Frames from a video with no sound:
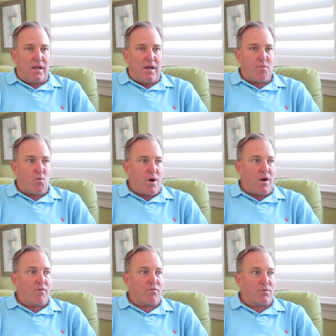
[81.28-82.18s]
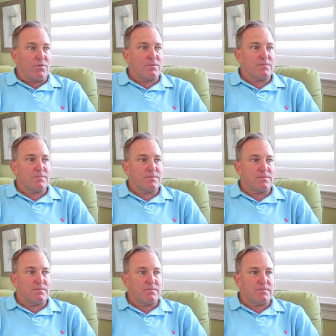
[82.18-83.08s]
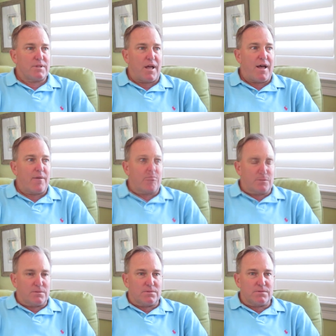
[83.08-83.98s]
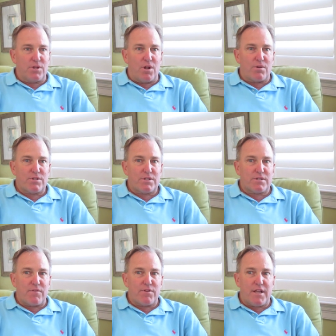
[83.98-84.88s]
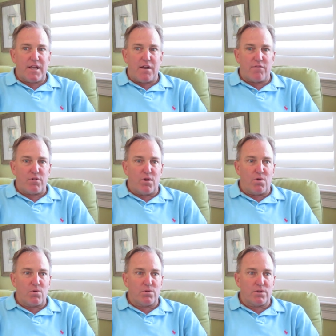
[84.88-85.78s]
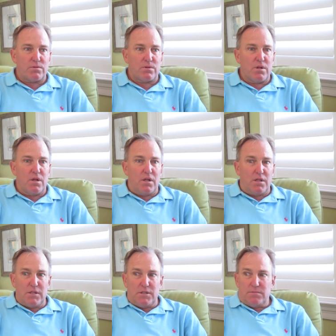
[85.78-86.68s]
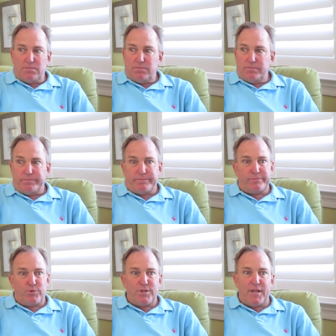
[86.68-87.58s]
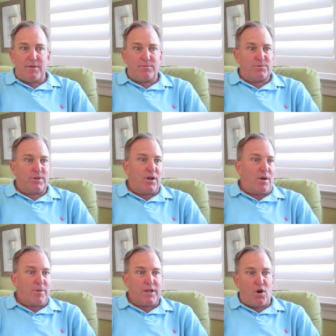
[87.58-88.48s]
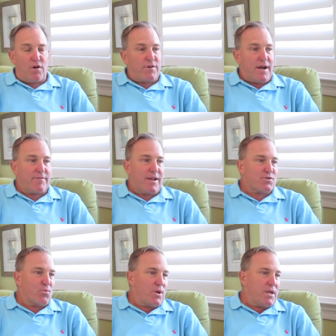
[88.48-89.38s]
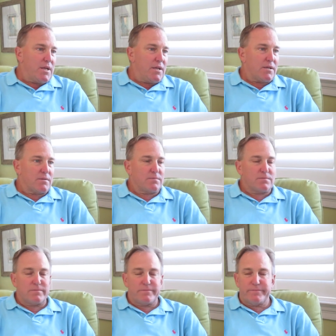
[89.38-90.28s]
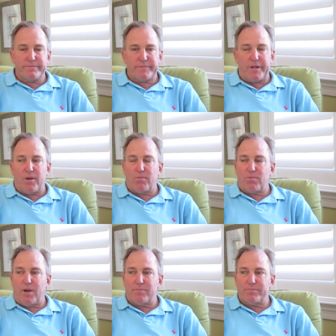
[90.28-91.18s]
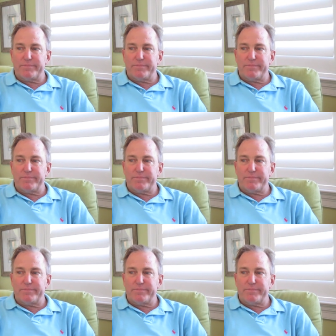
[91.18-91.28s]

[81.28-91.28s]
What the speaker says: I'm aware of time. It just every day kind of flowed, and one day, I play golf 5 days a week, and I